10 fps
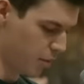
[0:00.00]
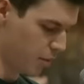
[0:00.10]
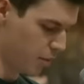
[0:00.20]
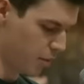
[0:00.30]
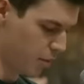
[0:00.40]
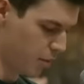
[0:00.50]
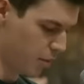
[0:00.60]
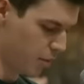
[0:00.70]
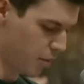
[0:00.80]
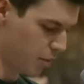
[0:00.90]

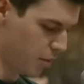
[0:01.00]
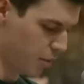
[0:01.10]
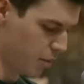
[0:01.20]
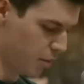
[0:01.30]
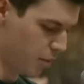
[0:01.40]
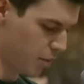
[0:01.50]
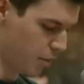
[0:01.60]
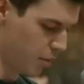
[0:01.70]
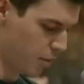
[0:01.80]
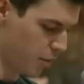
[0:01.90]

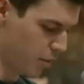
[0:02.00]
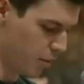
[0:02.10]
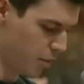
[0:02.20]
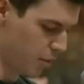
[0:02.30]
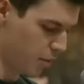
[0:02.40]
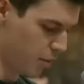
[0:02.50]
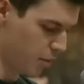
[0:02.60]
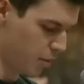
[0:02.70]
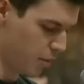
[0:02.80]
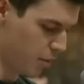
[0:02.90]

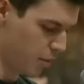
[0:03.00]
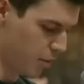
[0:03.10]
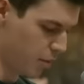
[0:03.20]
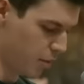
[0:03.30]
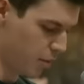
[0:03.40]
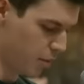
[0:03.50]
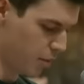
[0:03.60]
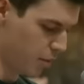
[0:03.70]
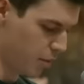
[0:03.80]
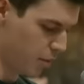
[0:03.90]

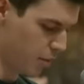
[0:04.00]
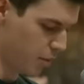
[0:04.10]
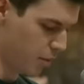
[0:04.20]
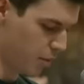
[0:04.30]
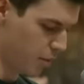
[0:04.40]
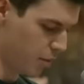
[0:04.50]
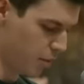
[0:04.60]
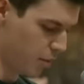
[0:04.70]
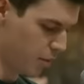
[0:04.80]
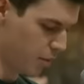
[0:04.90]

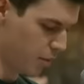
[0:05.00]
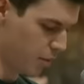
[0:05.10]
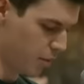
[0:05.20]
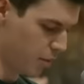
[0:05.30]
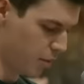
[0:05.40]
[no speech]